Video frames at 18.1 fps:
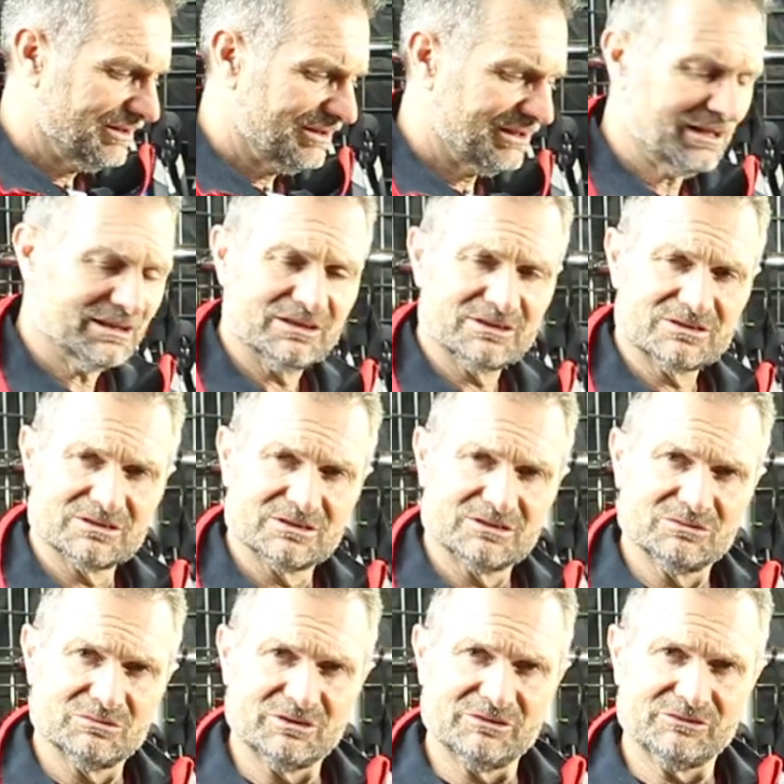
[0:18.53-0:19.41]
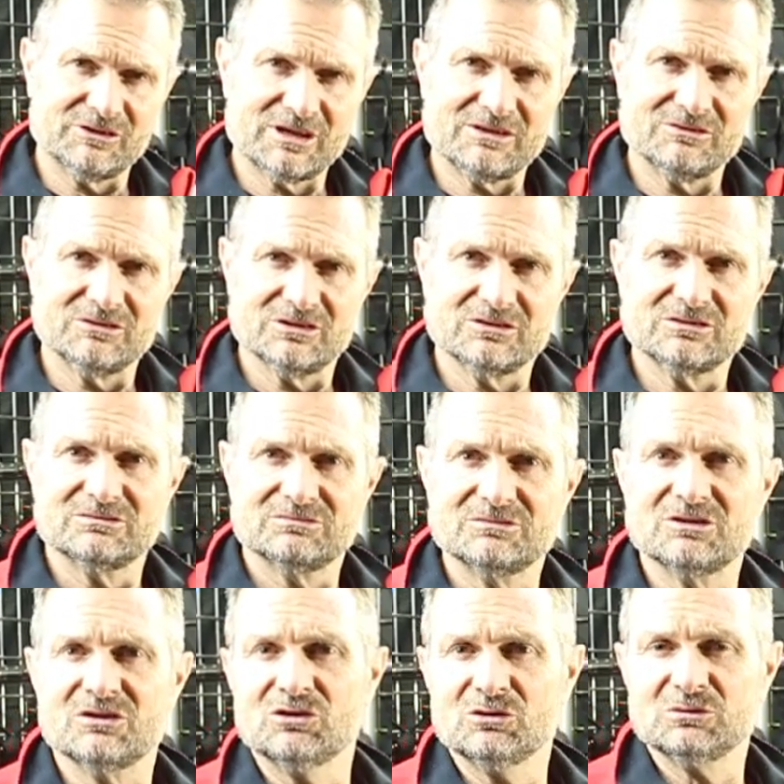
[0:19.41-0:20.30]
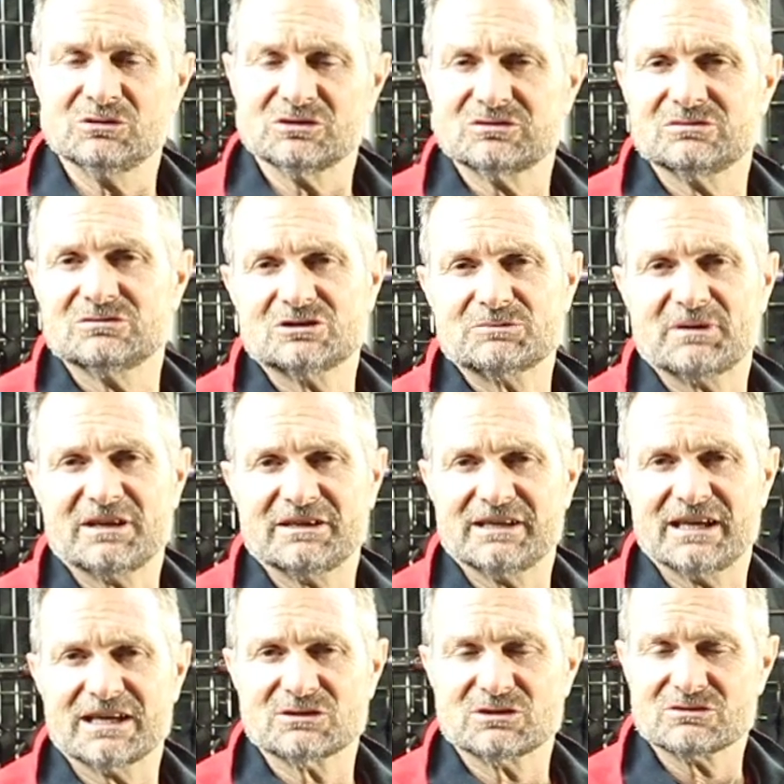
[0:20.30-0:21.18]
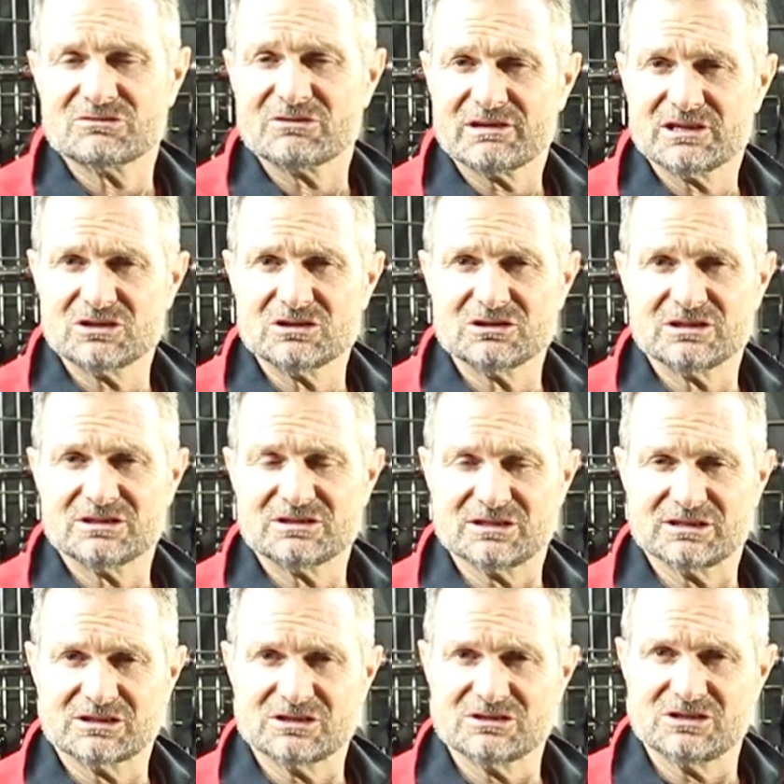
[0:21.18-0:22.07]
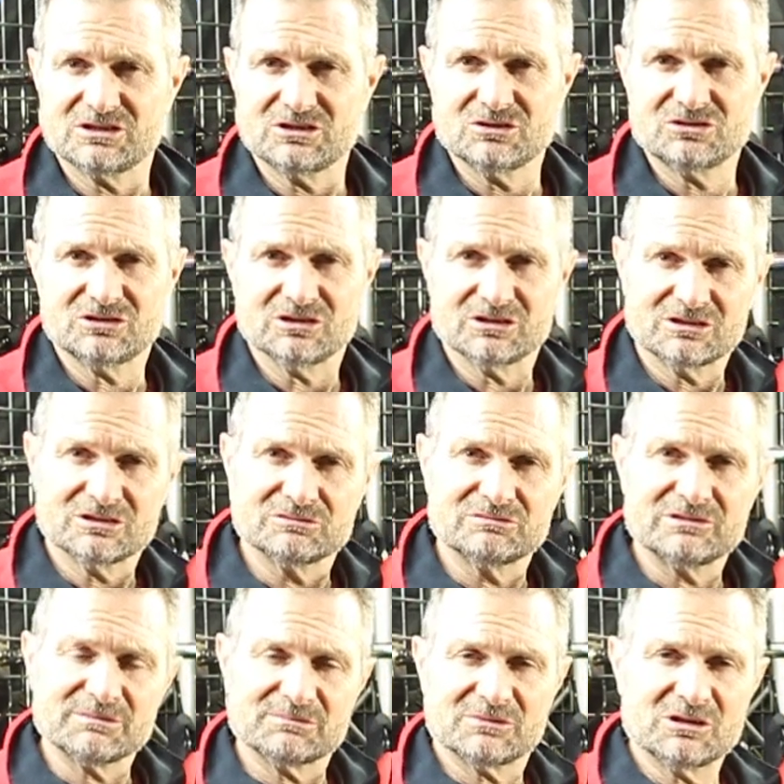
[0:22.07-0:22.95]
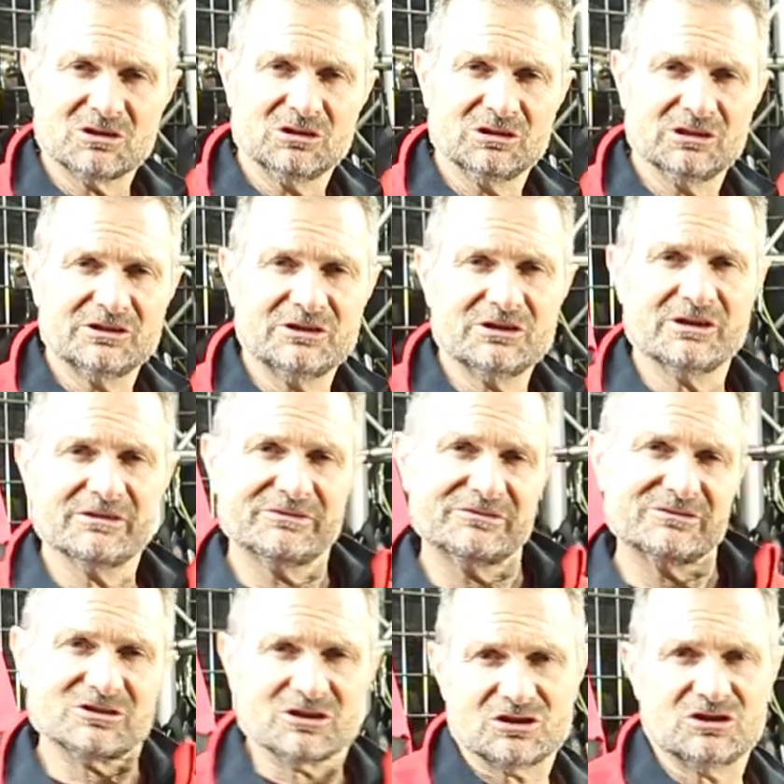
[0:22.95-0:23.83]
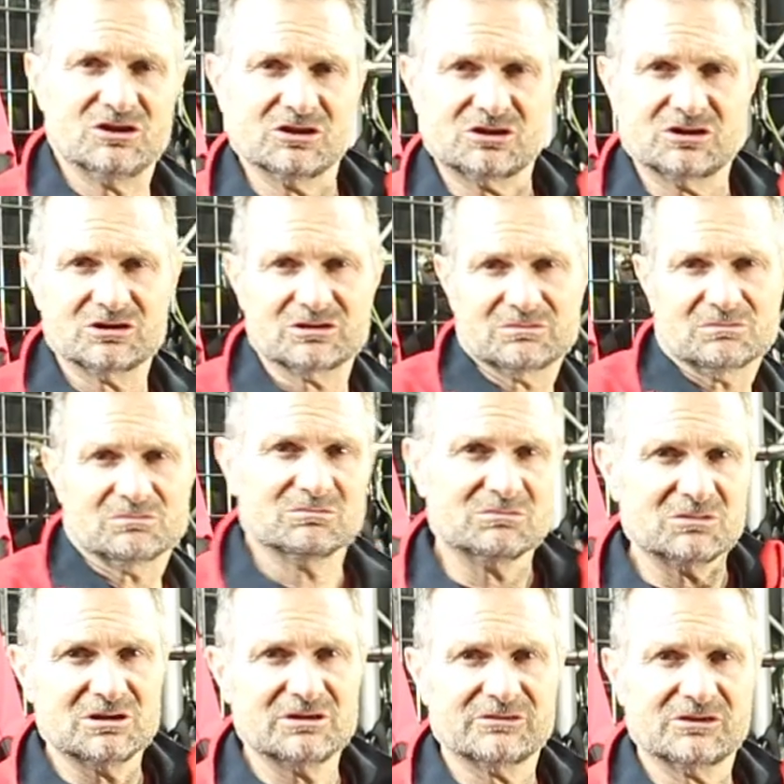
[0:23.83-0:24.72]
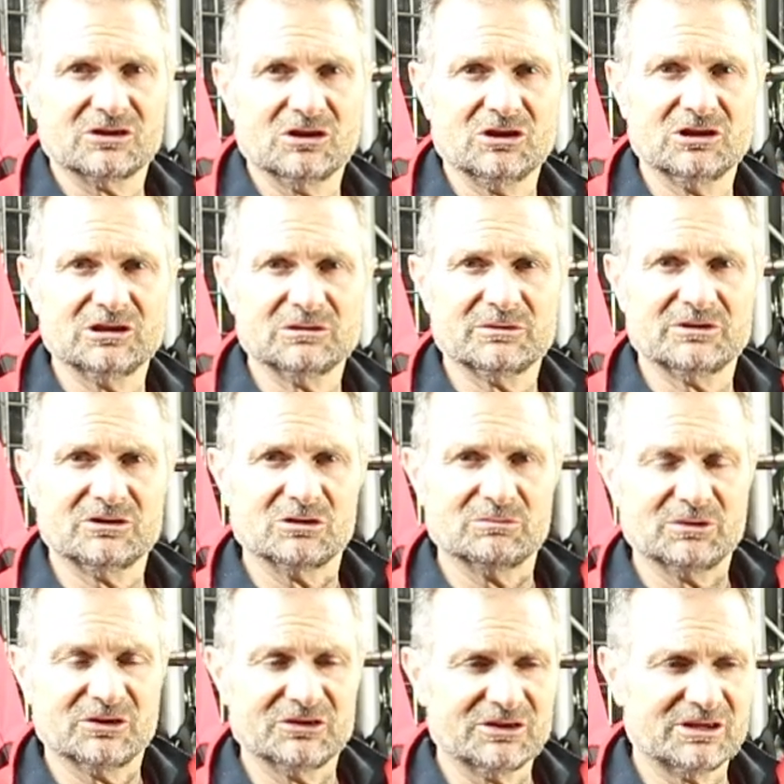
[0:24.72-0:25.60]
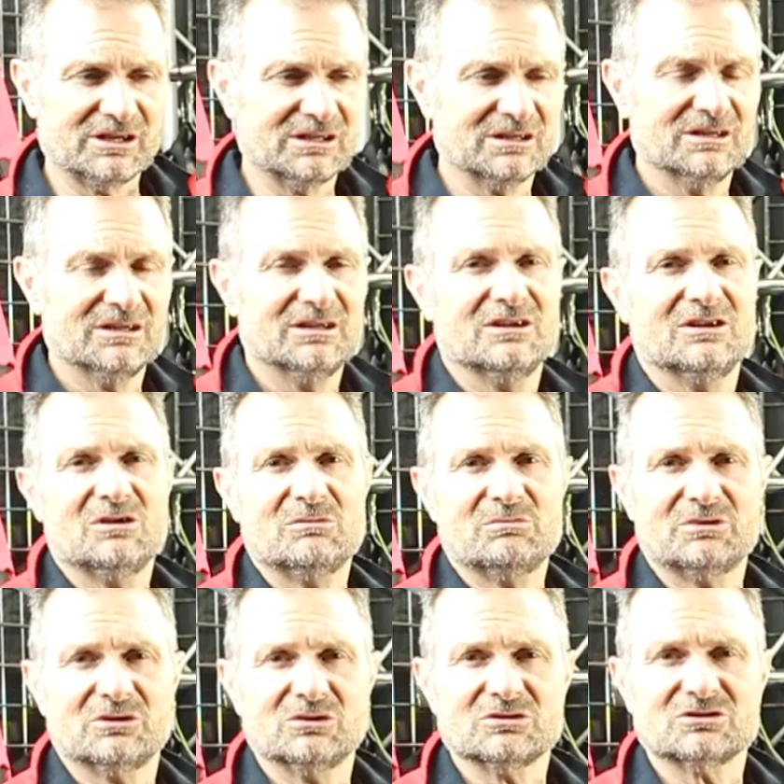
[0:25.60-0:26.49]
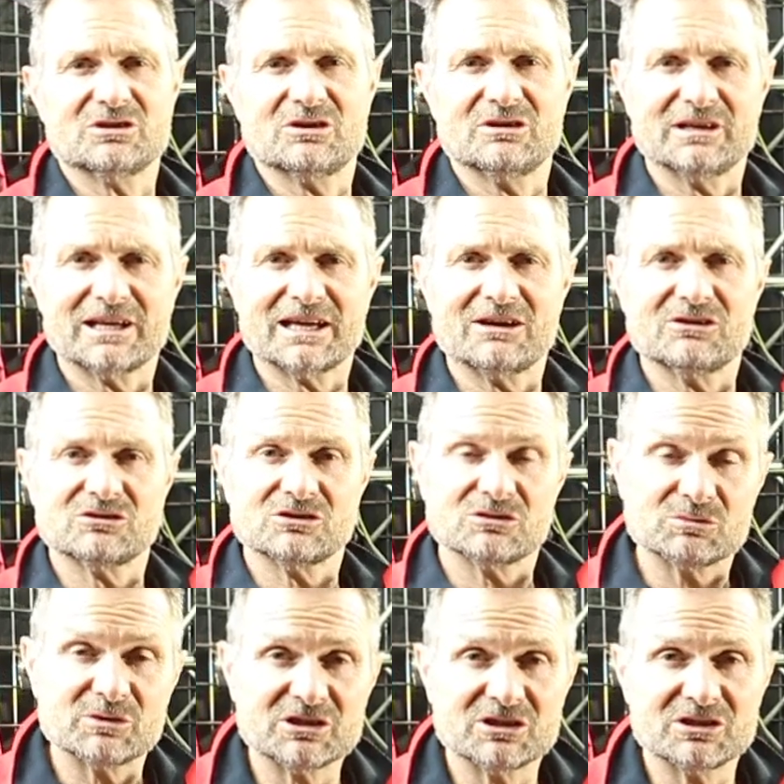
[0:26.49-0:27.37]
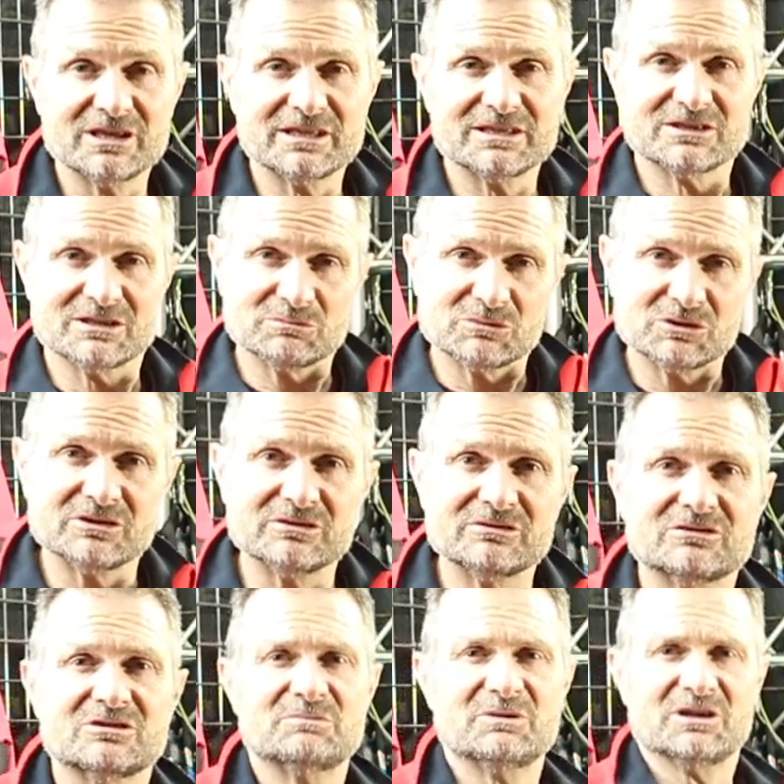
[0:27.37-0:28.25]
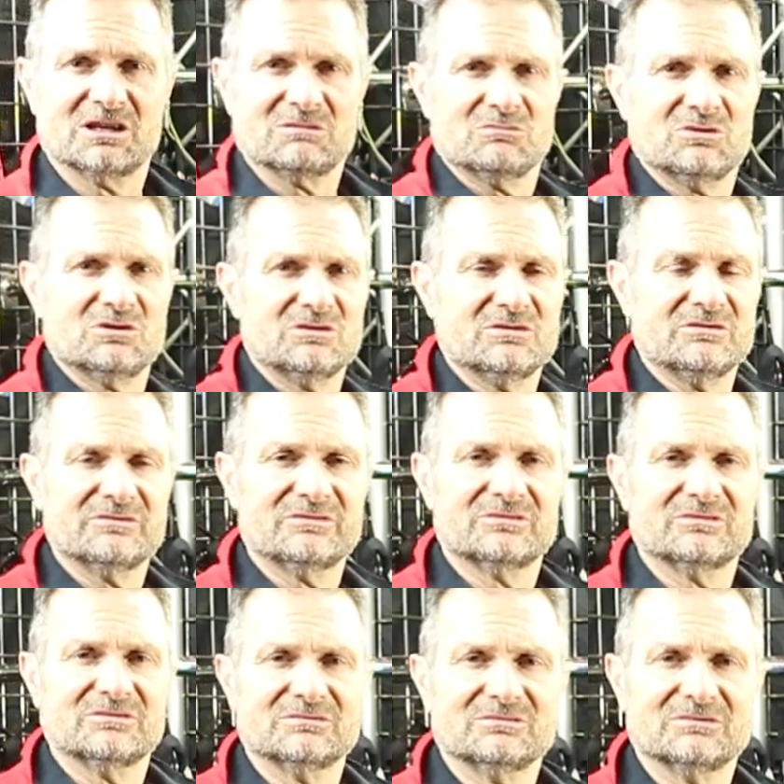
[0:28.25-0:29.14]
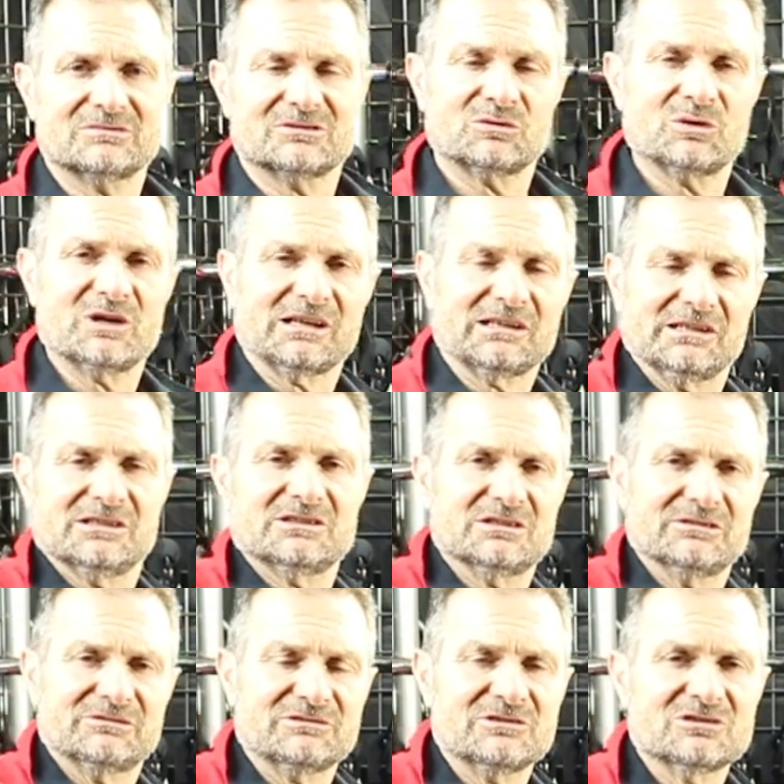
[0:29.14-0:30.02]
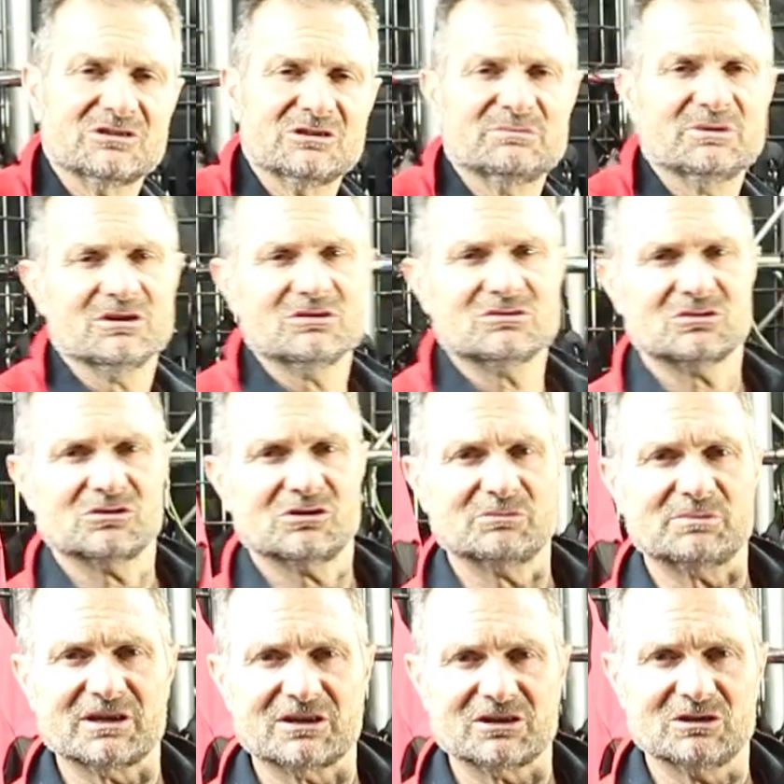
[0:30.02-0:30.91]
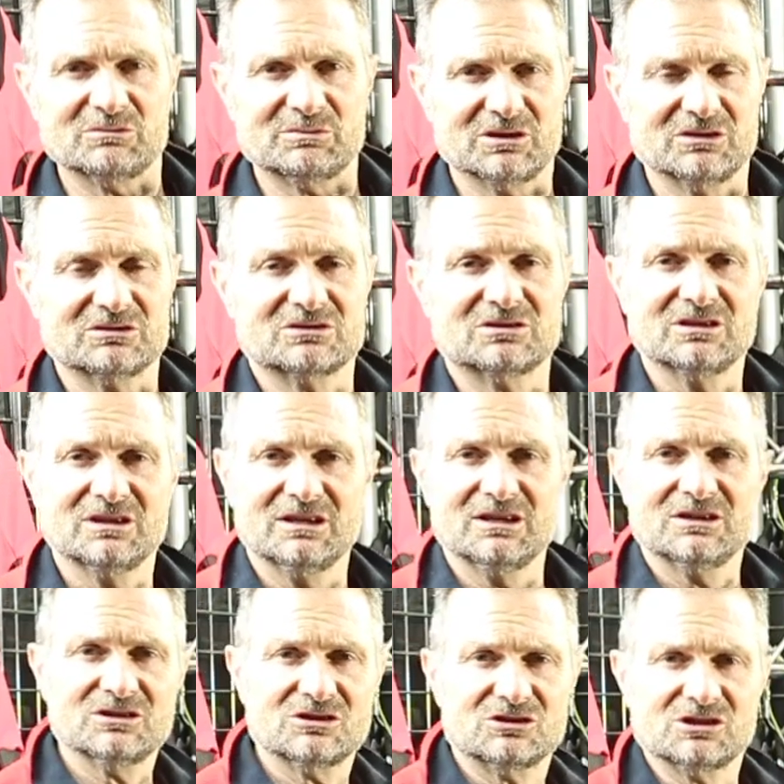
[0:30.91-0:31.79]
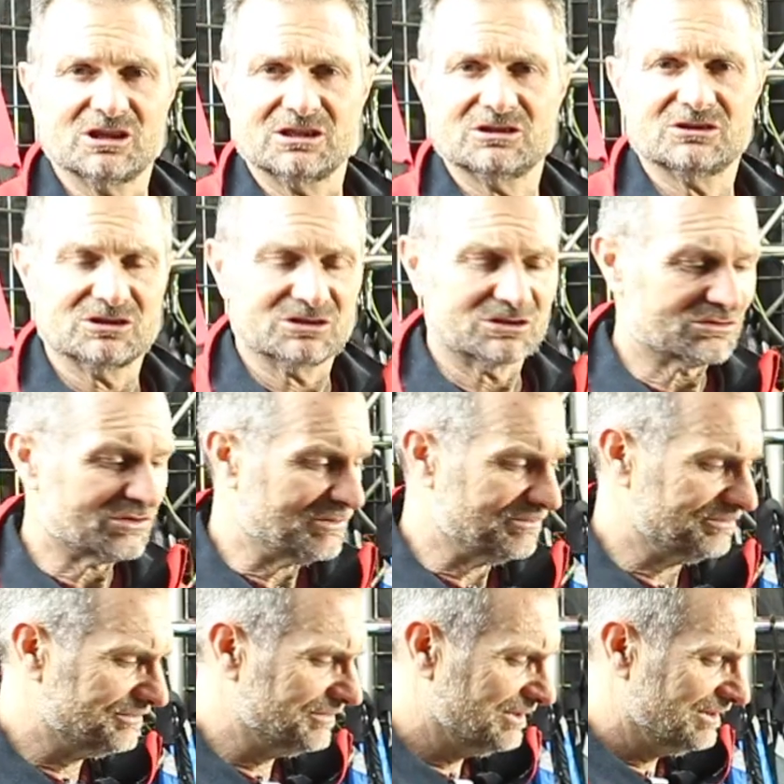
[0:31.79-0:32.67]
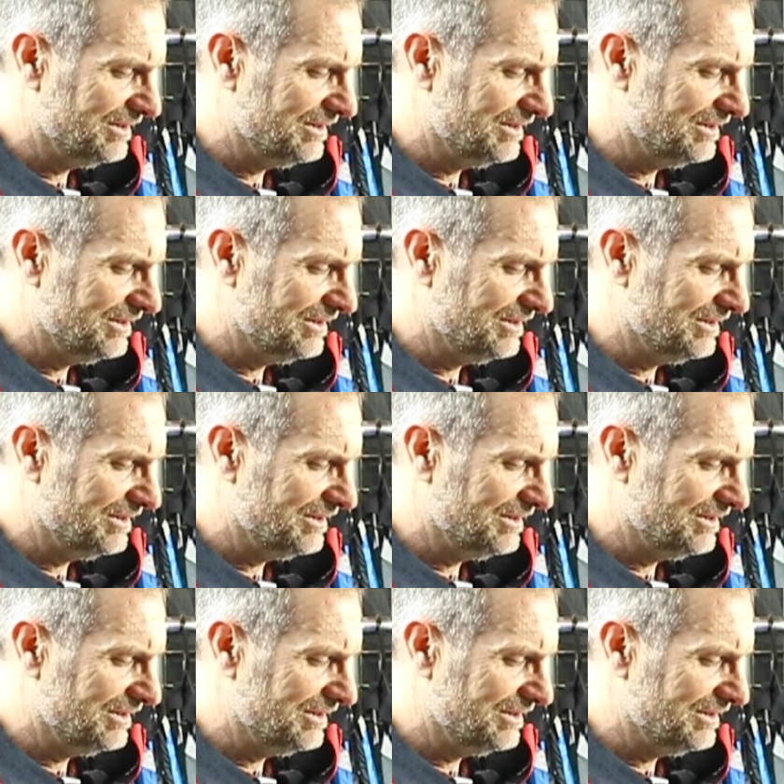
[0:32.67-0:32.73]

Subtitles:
And we found that the normal spandex was very good at it because it used to grip the hull enough so that you could move the hull with your body, but also allowed you, when you needed to move, to be able to move quickly to the front of the boat or the back of the boat to change its trim.